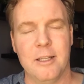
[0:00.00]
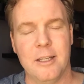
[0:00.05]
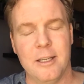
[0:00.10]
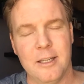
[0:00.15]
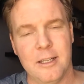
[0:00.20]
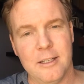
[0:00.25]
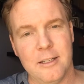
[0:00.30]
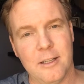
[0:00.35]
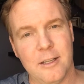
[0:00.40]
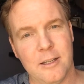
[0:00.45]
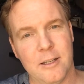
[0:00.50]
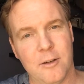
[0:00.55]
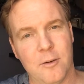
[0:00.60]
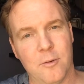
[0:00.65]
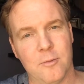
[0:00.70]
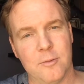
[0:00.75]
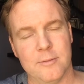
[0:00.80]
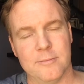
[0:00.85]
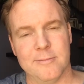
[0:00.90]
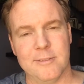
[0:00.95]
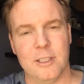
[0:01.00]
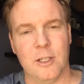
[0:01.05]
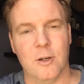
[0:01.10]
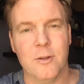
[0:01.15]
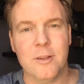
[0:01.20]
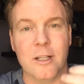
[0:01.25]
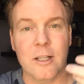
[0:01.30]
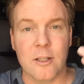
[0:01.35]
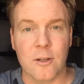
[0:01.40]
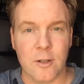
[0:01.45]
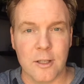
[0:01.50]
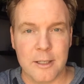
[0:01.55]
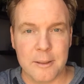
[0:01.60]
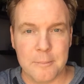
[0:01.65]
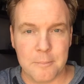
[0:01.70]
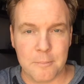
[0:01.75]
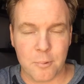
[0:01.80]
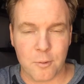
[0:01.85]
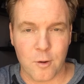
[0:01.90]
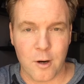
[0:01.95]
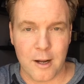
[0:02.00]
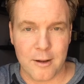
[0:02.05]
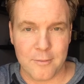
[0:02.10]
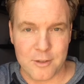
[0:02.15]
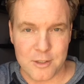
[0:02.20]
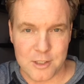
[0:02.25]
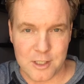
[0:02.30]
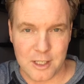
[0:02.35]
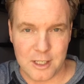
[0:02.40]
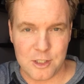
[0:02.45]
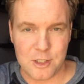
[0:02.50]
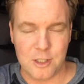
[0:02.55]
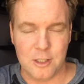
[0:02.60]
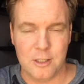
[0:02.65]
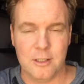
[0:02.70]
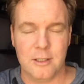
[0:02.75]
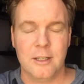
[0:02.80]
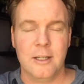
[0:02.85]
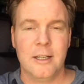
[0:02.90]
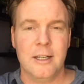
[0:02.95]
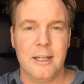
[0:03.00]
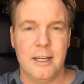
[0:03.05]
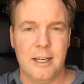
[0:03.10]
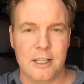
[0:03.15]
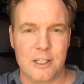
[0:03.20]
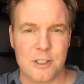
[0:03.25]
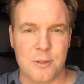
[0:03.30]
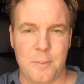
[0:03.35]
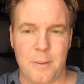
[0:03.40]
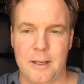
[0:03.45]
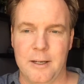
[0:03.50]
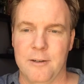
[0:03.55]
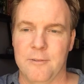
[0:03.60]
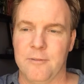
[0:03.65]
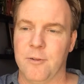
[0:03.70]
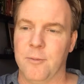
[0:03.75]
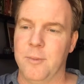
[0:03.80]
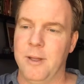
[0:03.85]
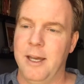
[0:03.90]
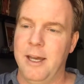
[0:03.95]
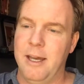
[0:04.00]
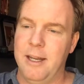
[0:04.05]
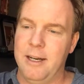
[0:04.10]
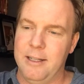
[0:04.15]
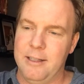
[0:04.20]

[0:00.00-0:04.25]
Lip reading: and the little improvisation expanded from that.